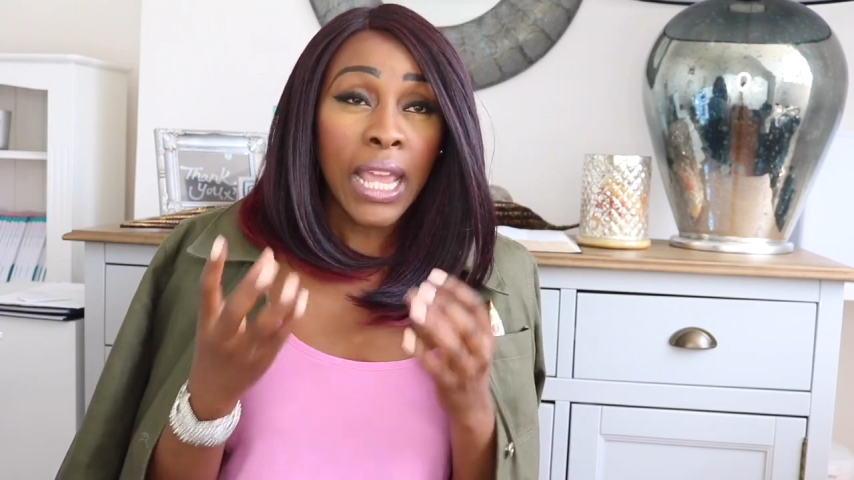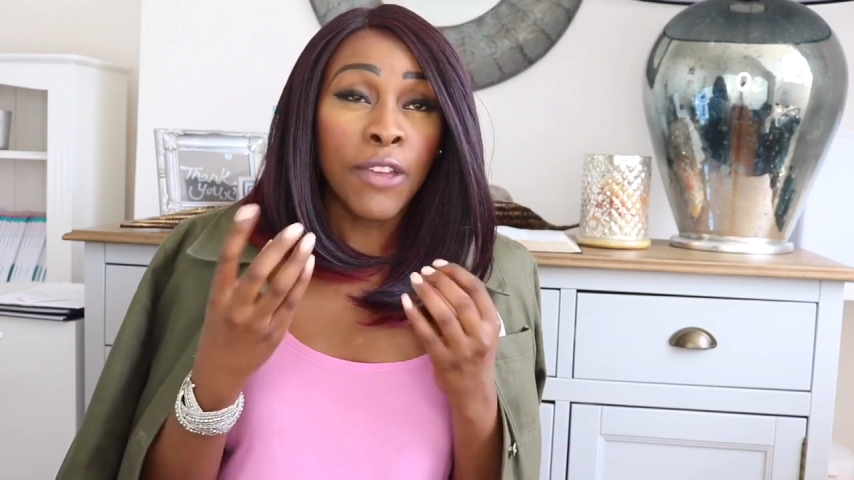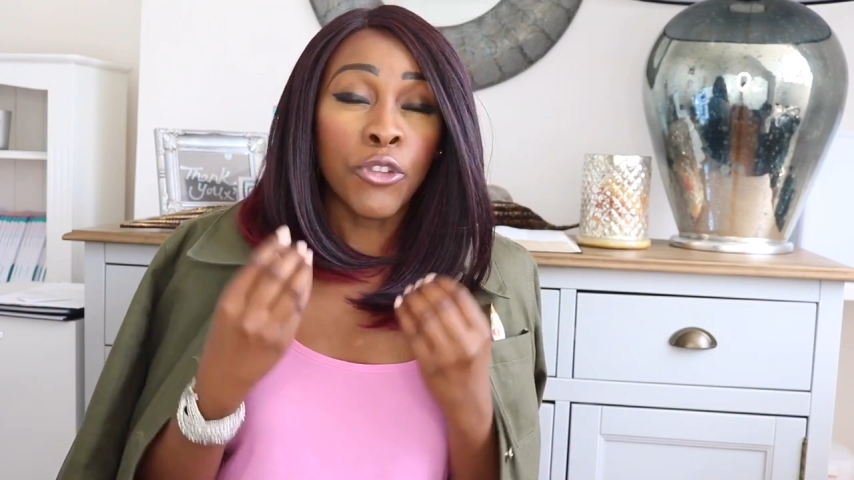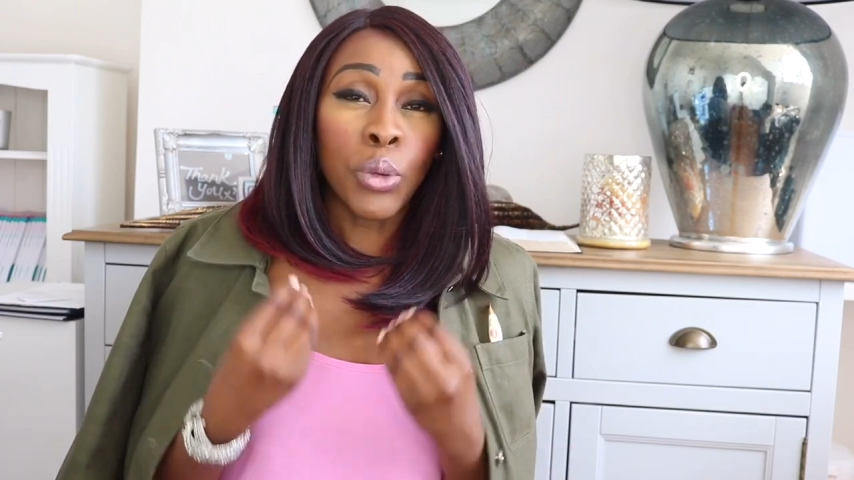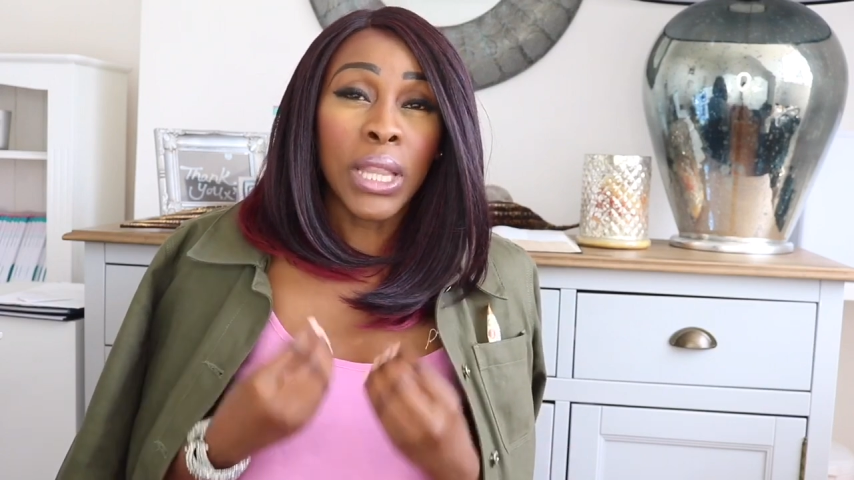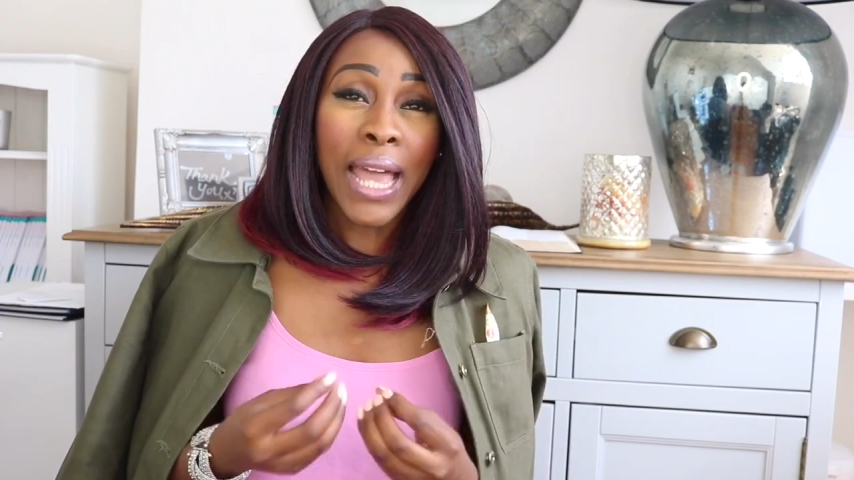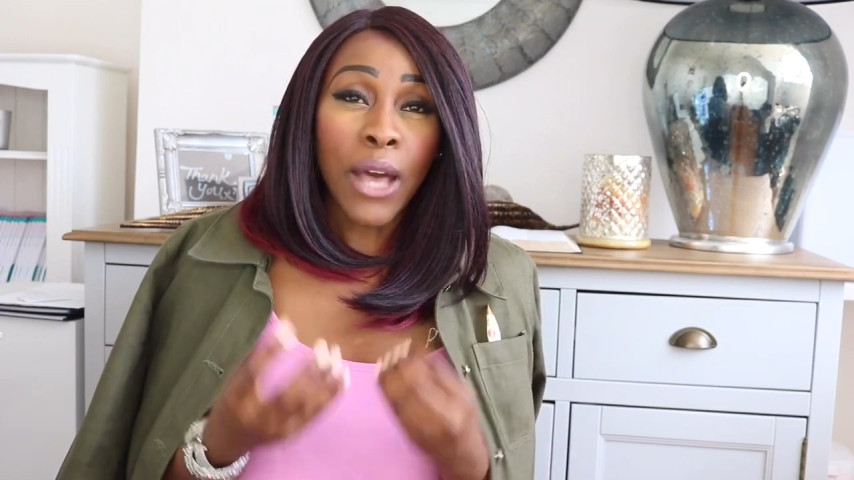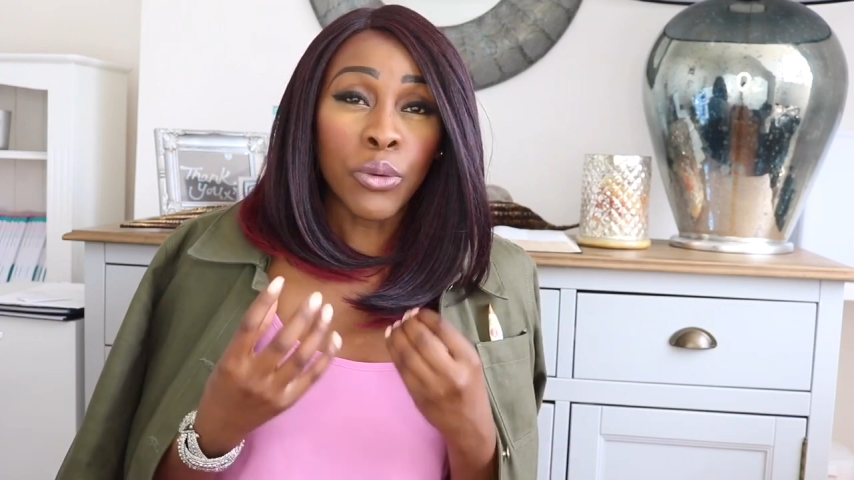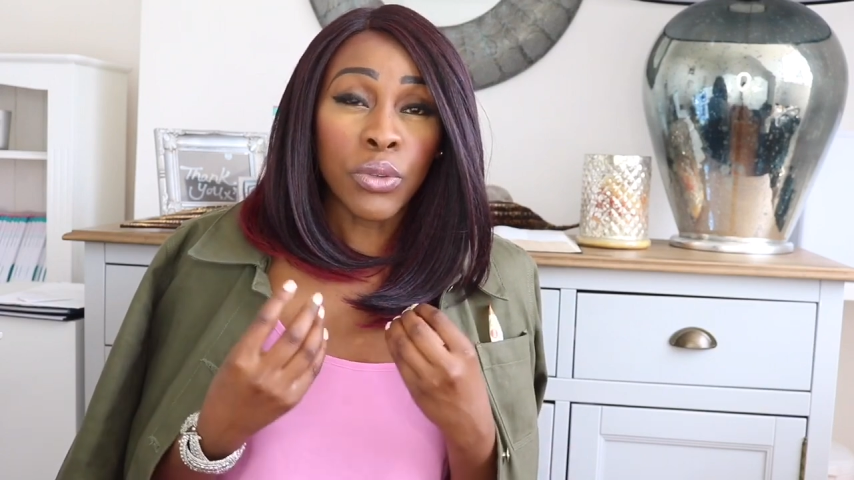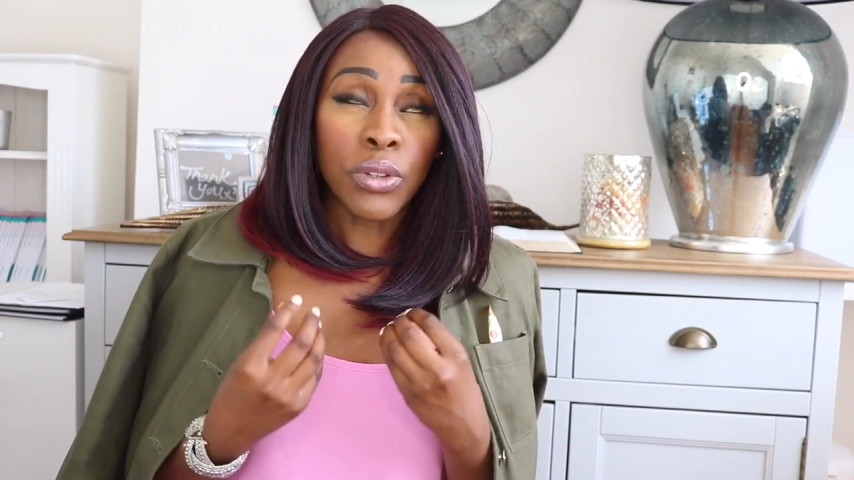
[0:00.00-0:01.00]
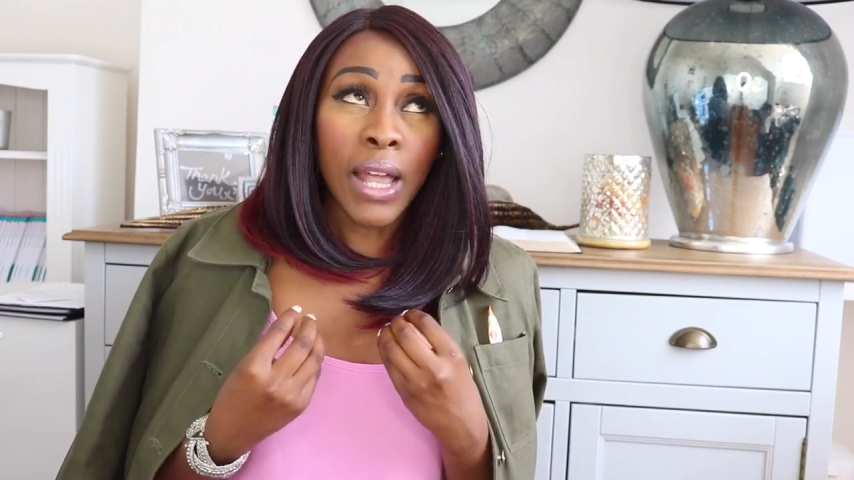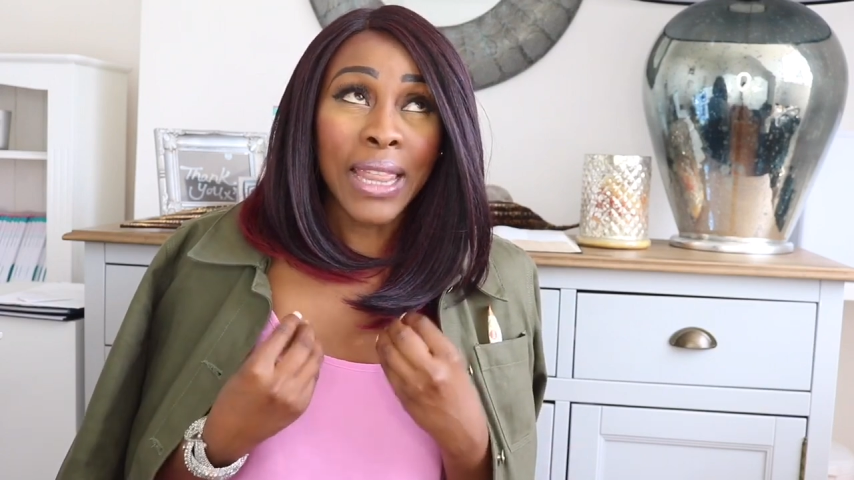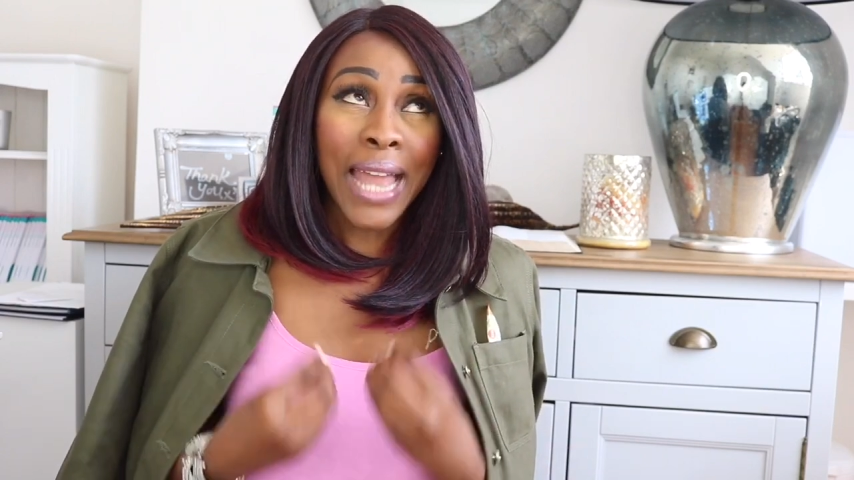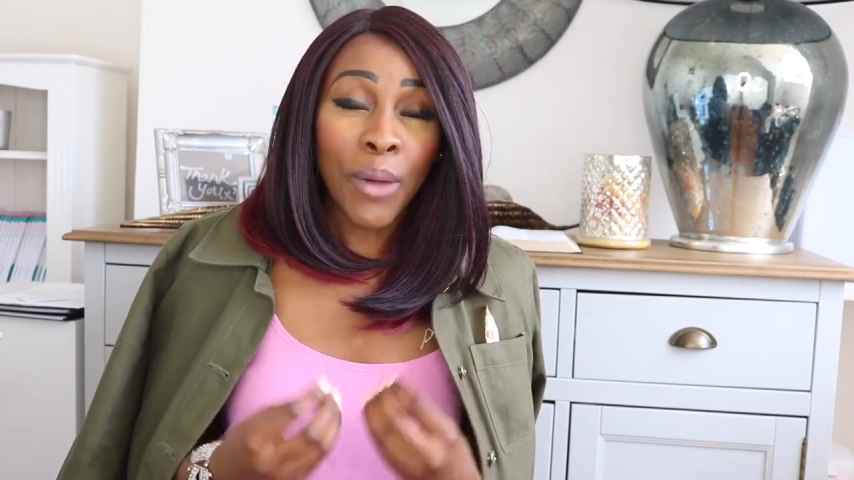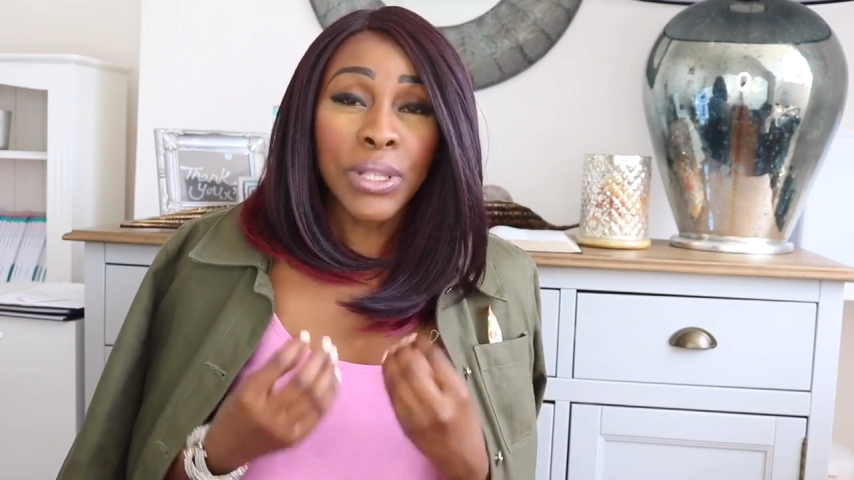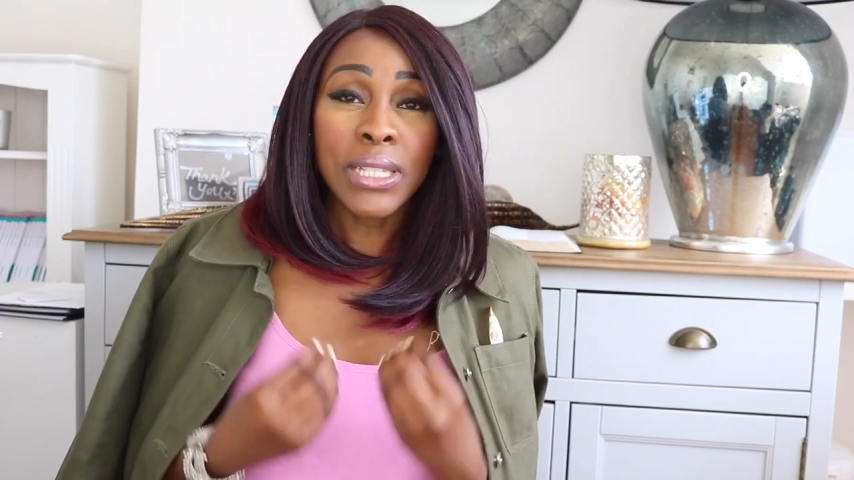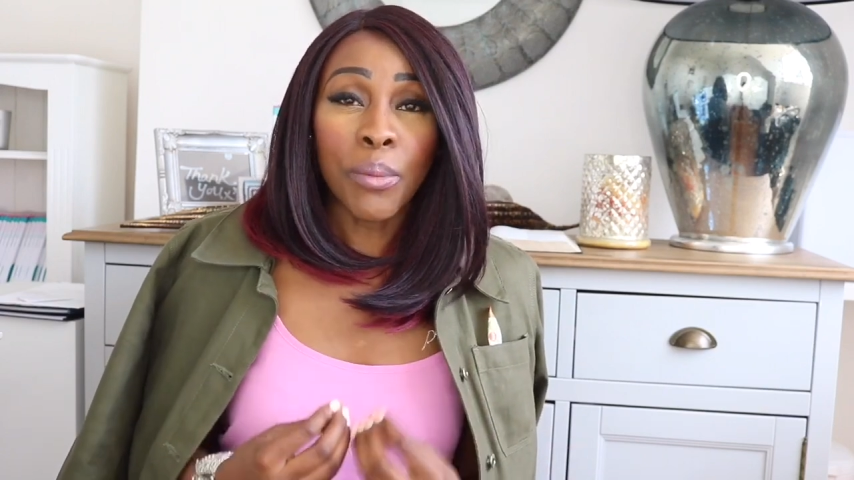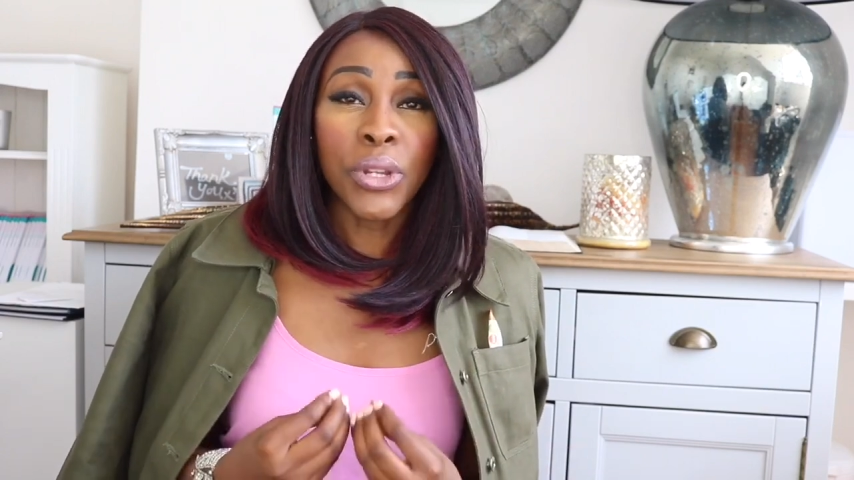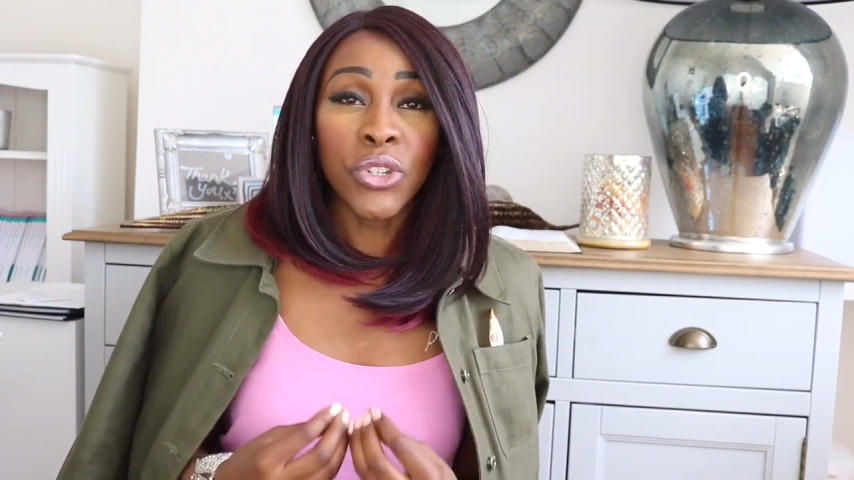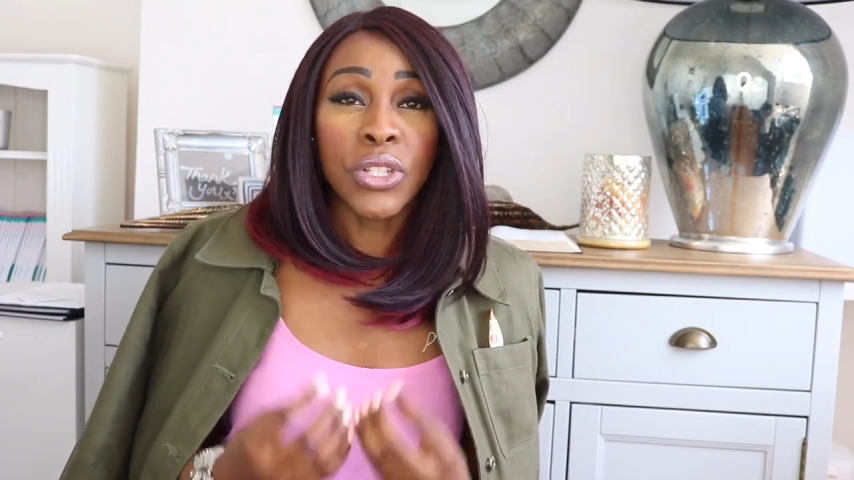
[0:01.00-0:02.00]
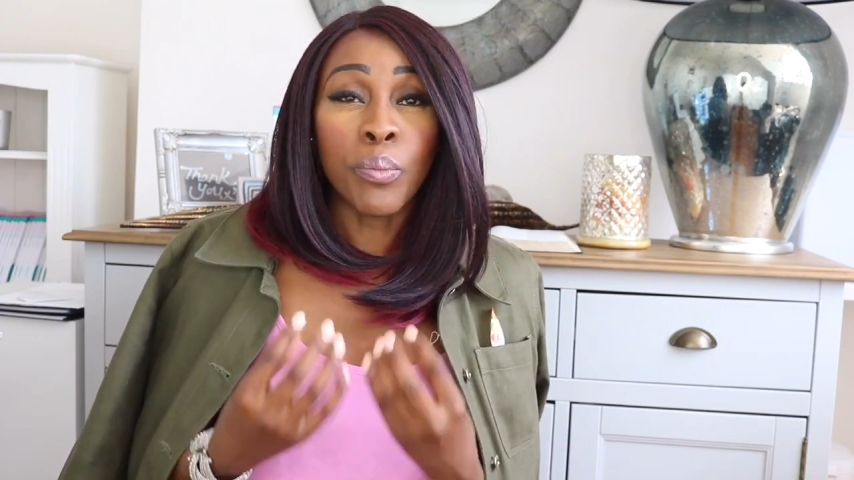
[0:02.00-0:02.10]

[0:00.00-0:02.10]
if you allow allowing somebody to